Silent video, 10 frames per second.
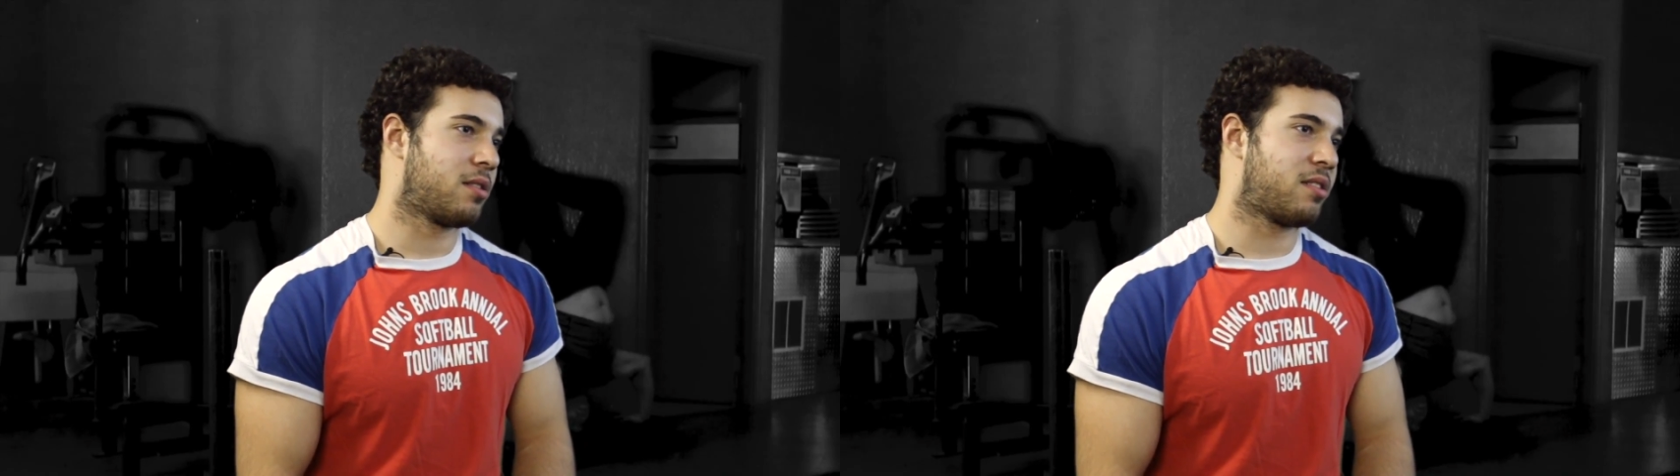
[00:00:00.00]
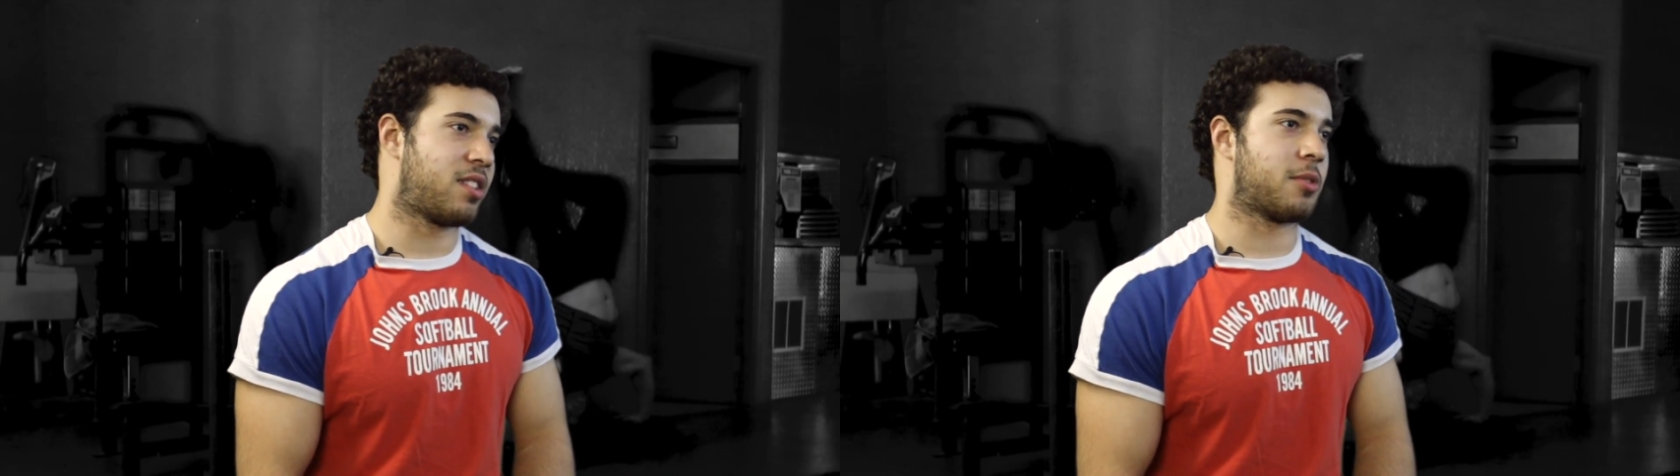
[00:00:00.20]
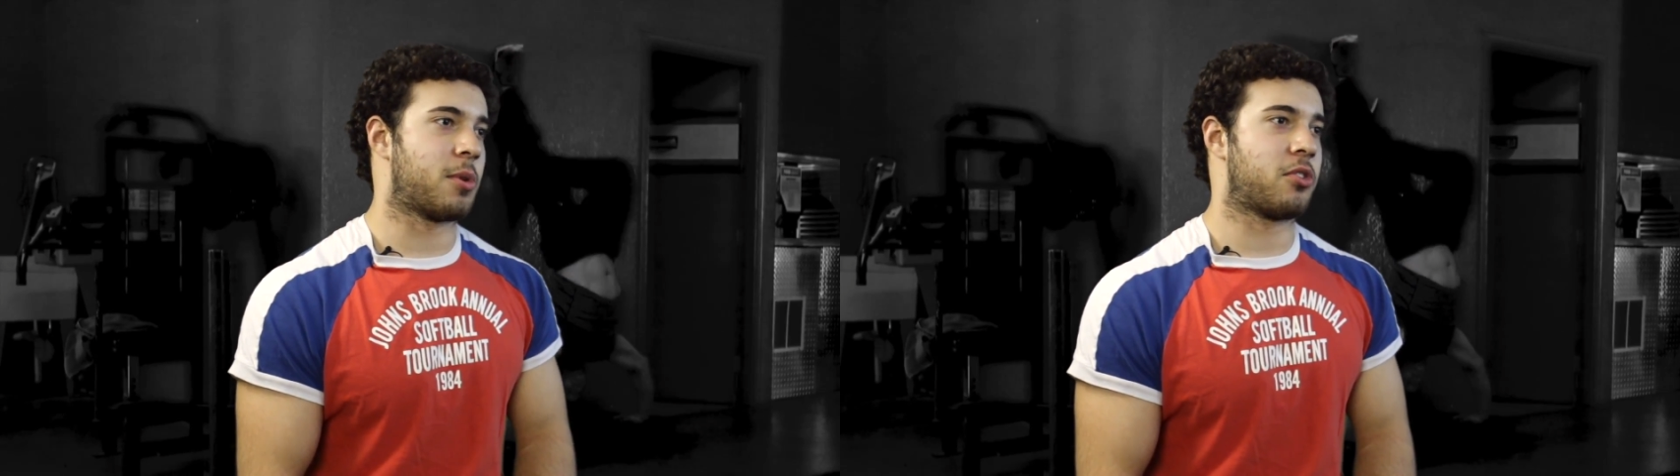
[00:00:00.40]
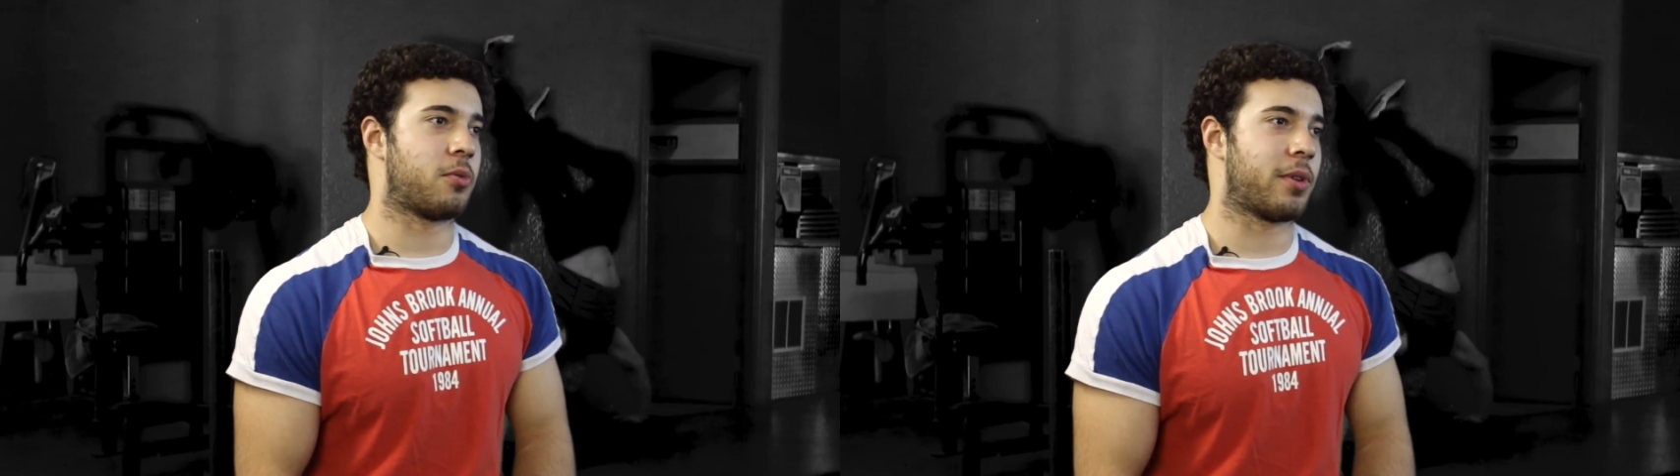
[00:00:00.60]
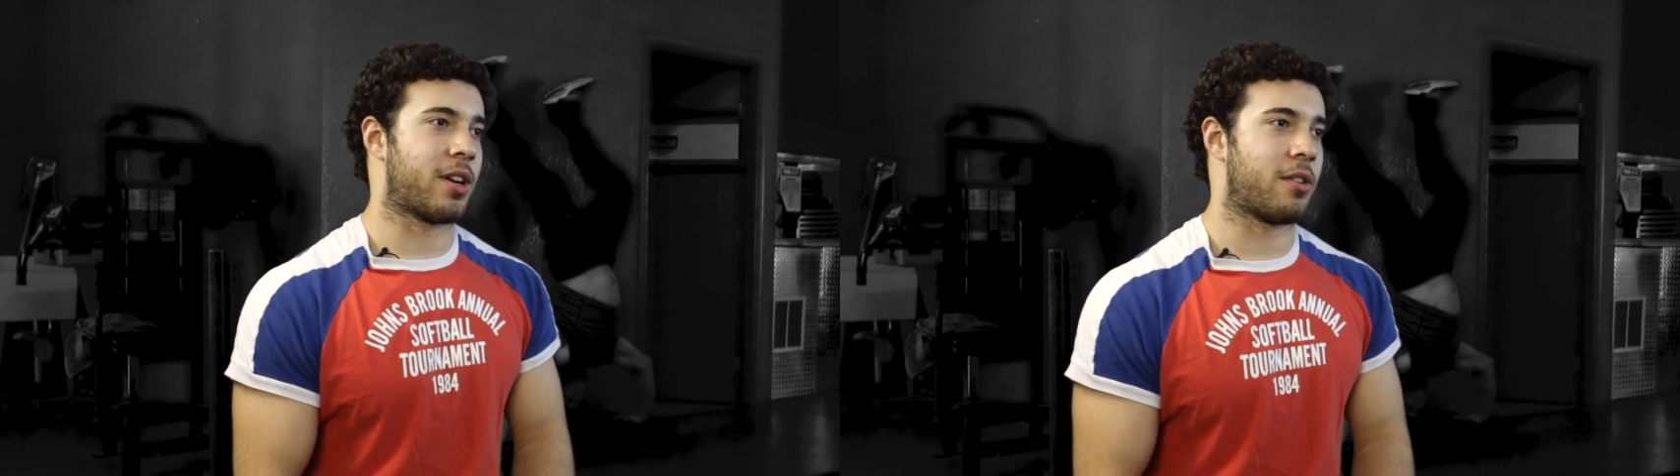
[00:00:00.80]
6 months
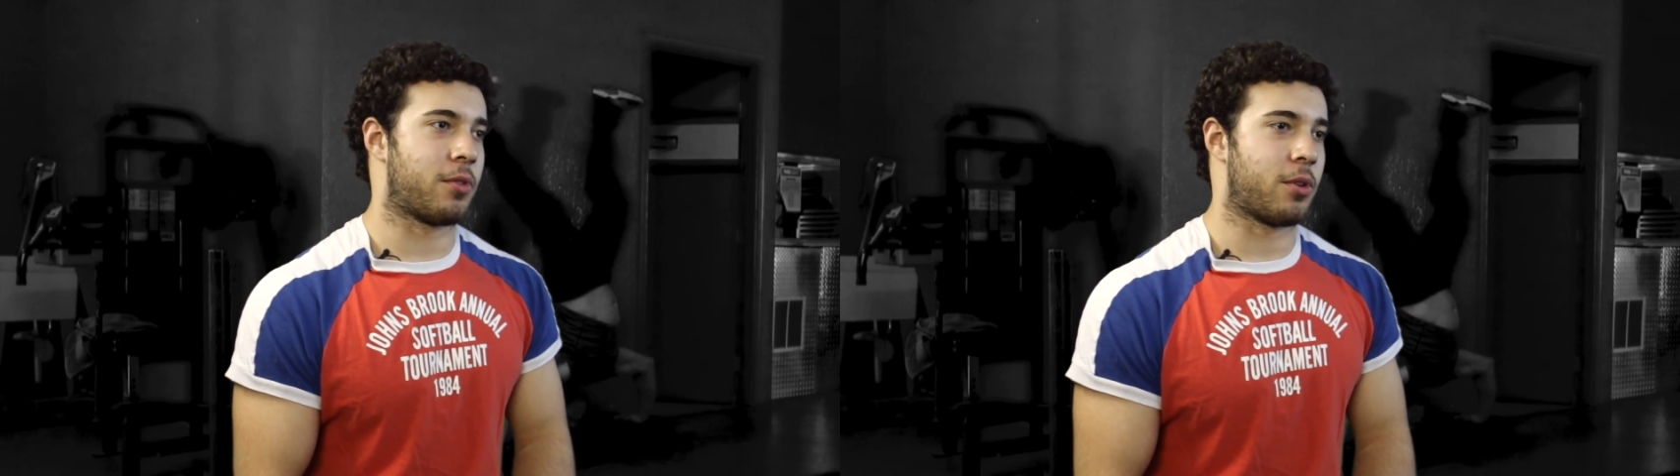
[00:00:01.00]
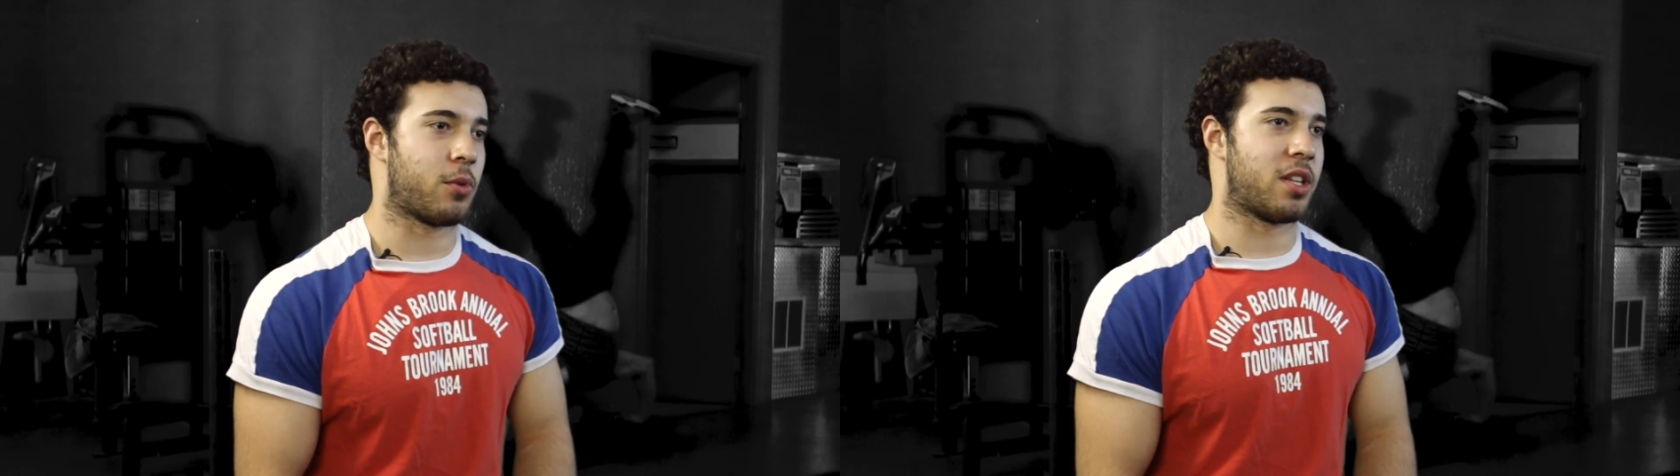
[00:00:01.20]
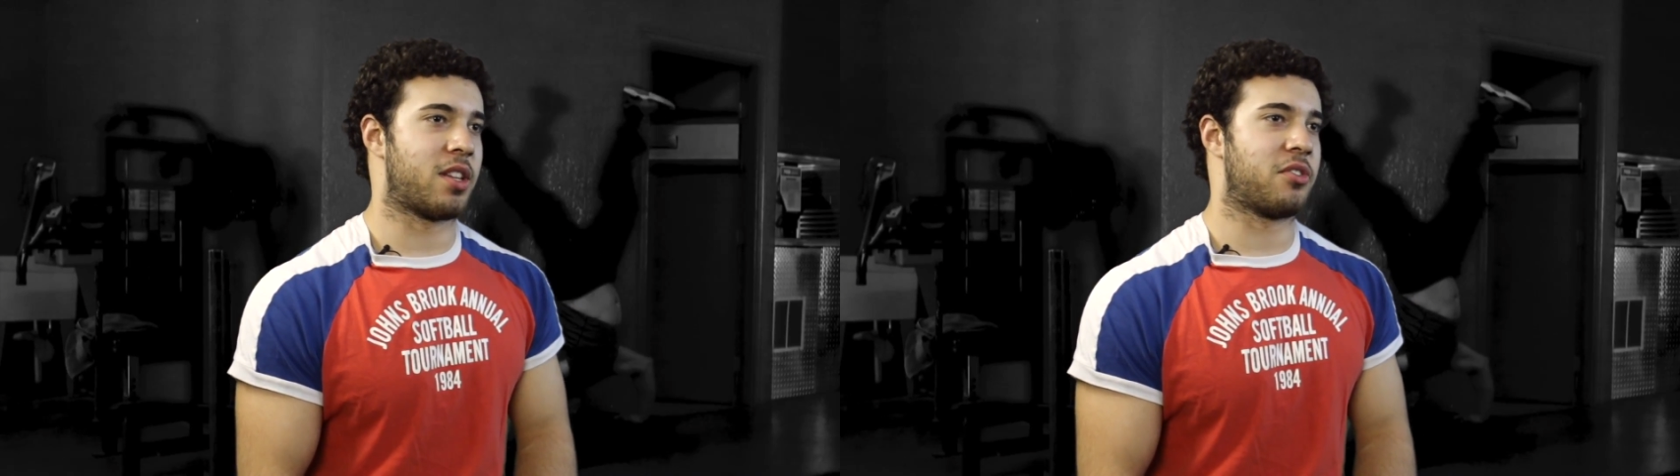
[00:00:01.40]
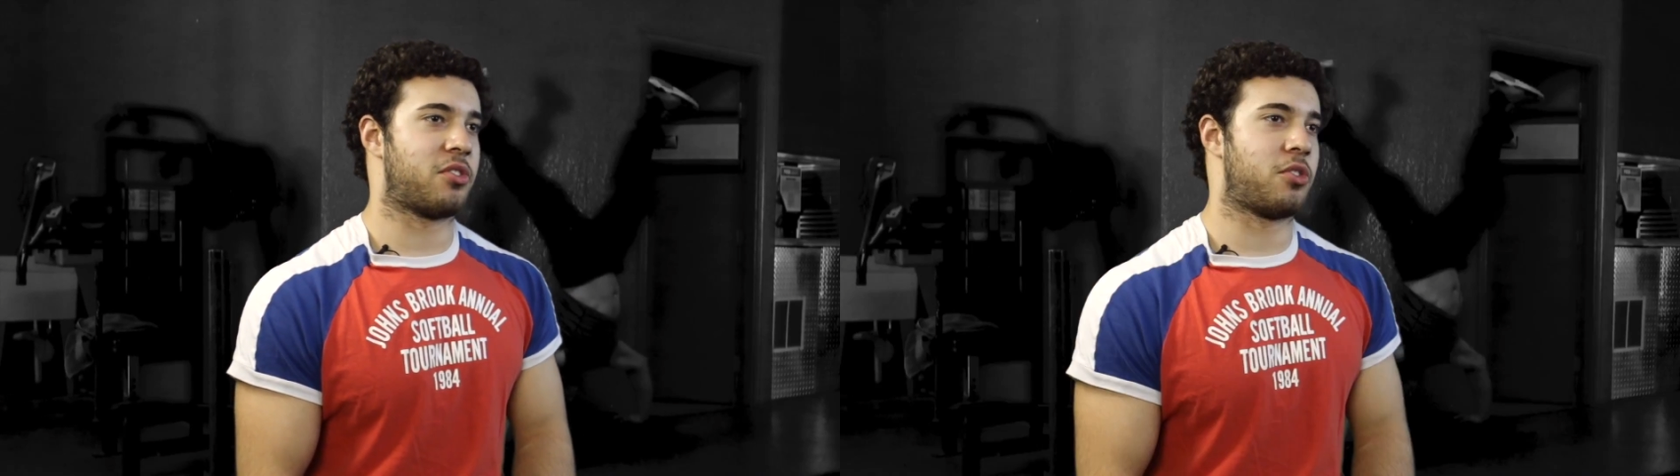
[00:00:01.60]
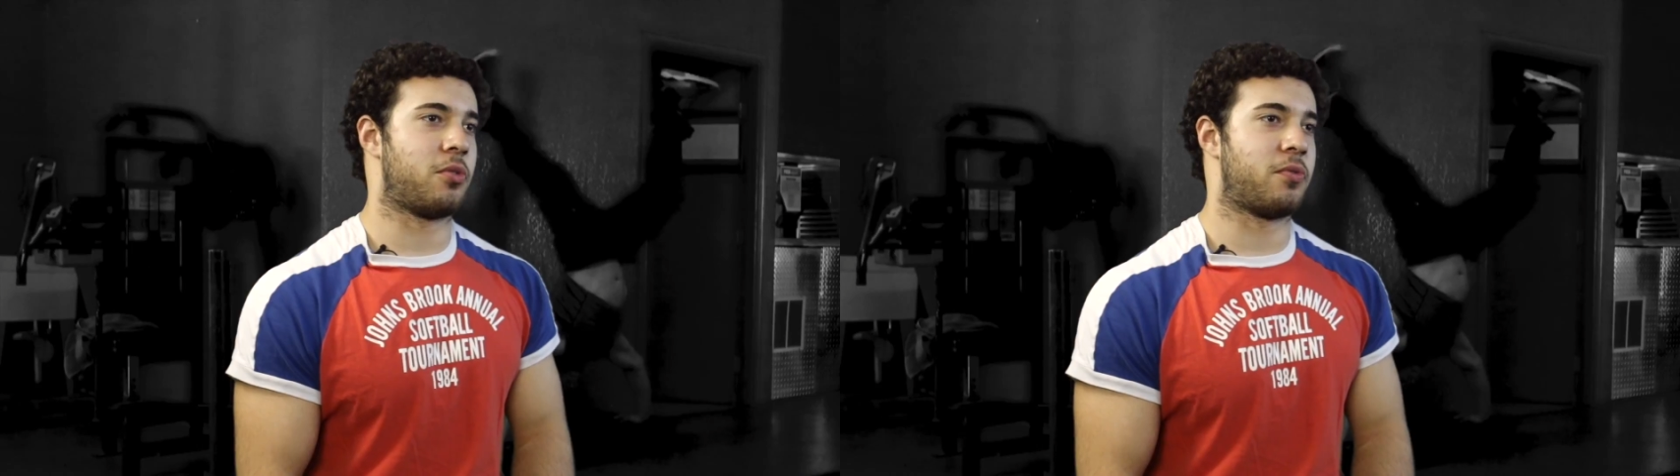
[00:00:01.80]
of recovery, what it
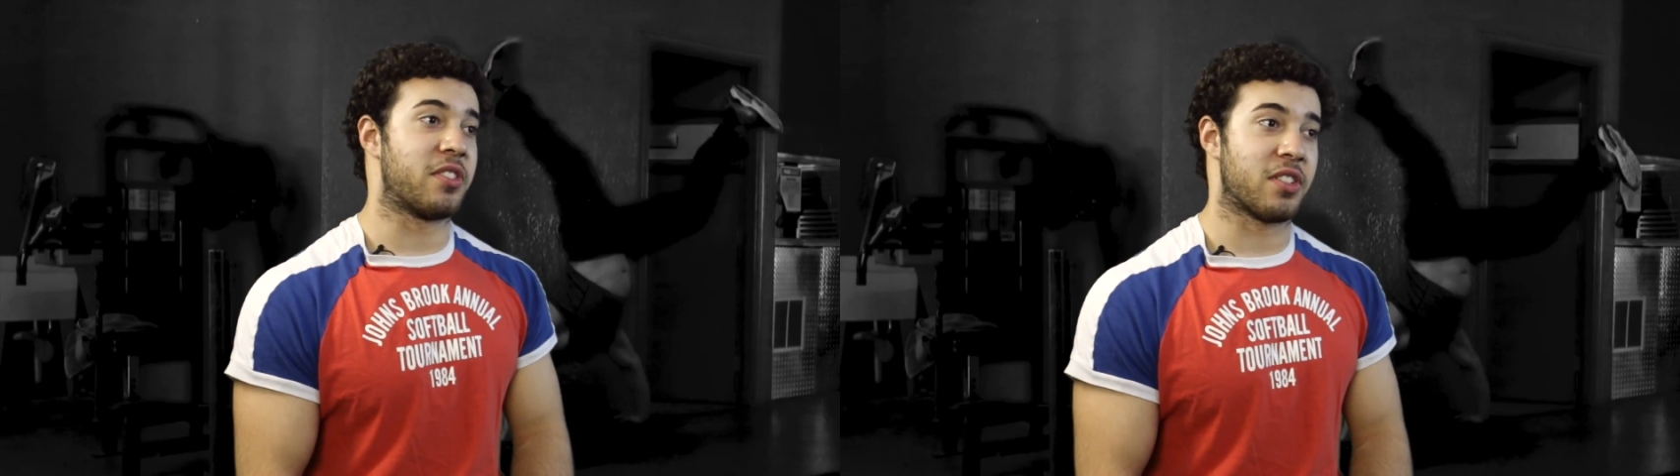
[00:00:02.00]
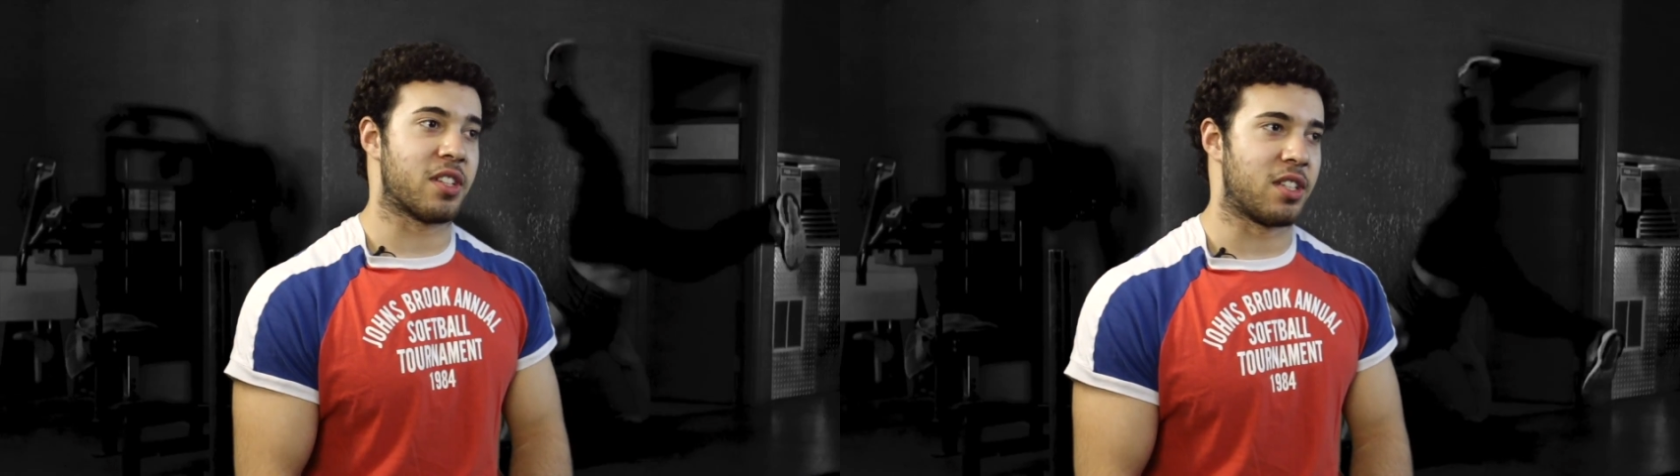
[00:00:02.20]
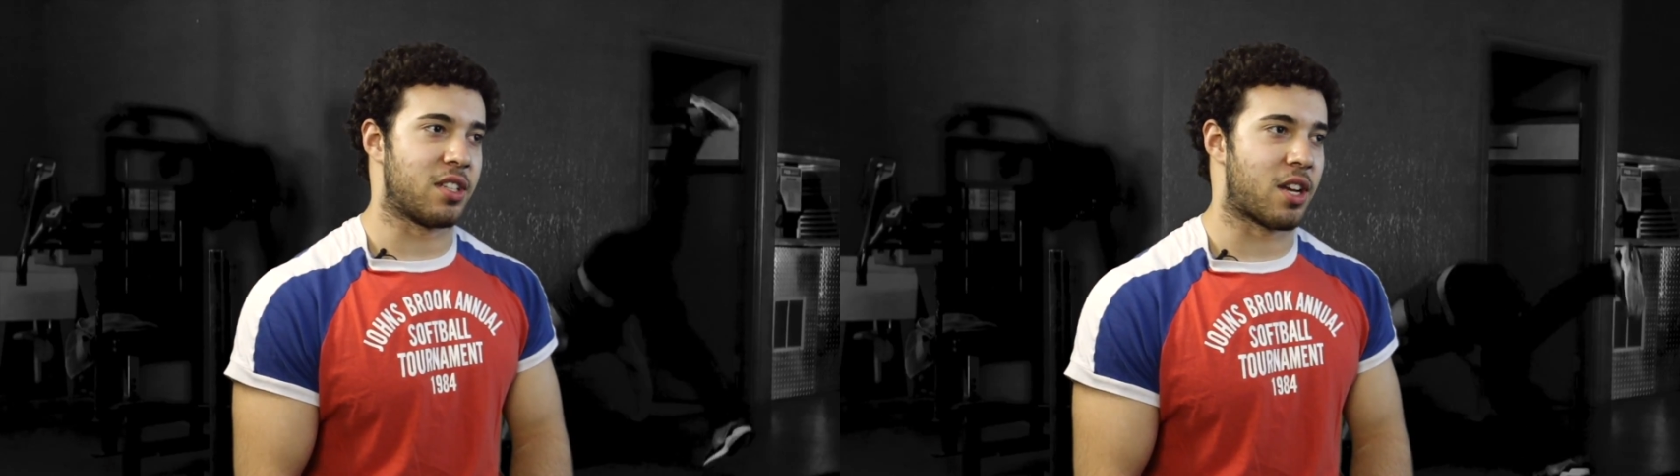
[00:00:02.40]
does to you physically,